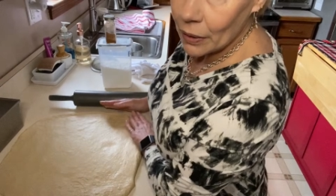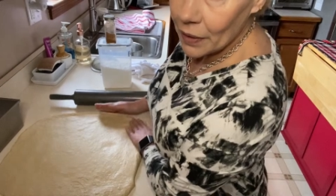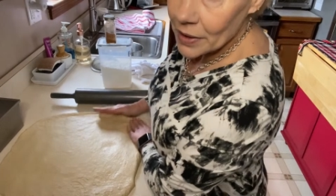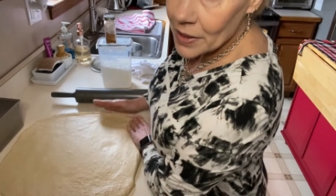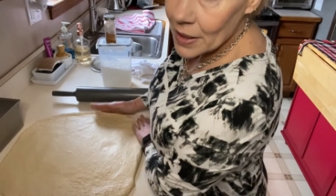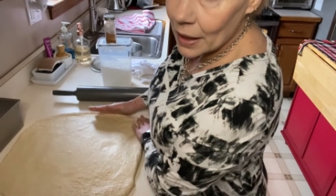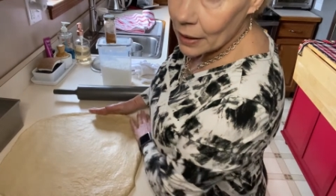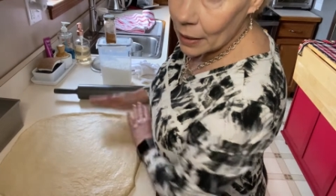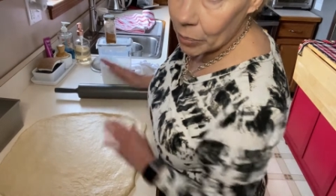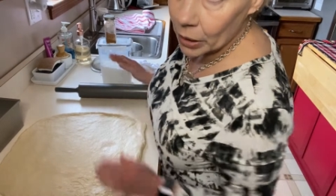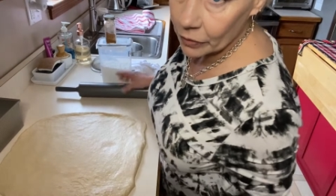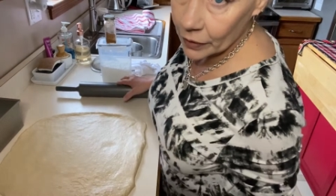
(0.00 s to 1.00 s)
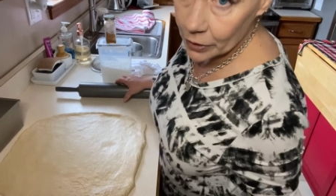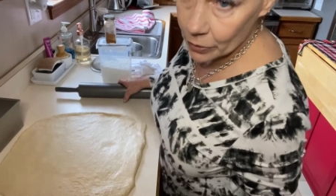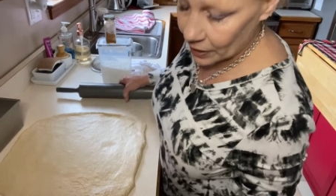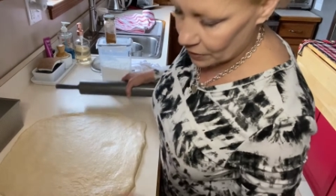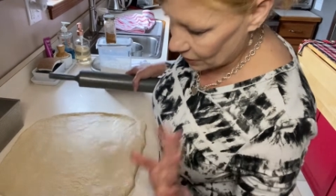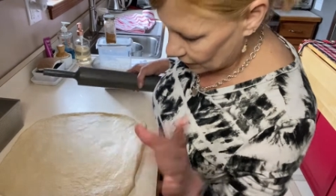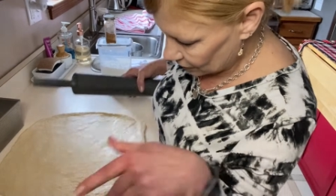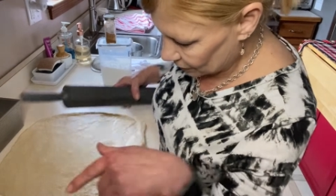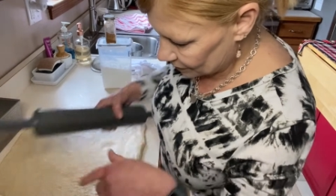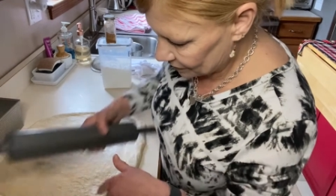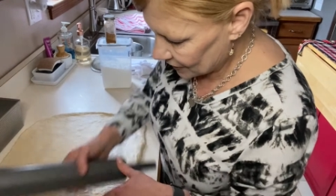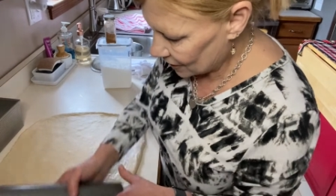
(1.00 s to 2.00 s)
that's not a perfect
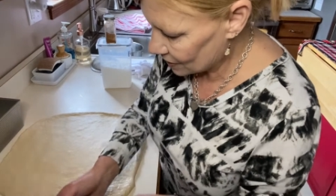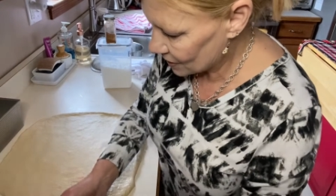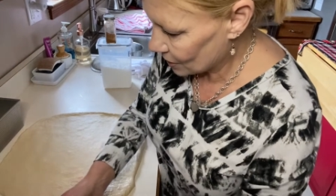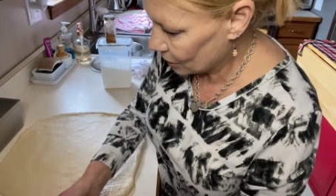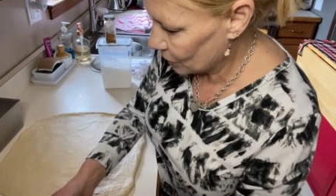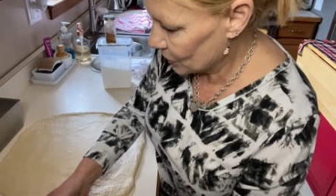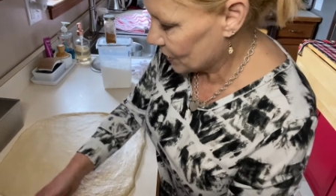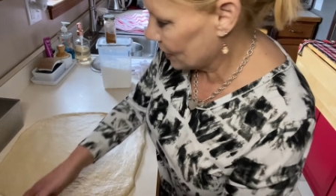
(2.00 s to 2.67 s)
rectangle, it's close